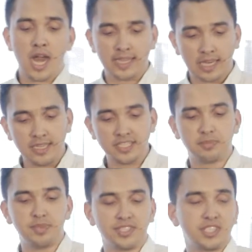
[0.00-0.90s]

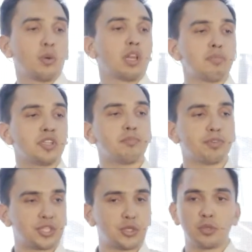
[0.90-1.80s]
analytics, business development, and
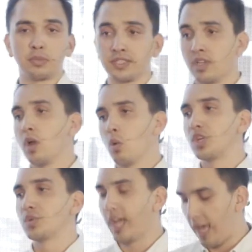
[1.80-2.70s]
procurement,
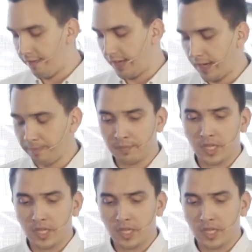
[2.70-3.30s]
what we have here.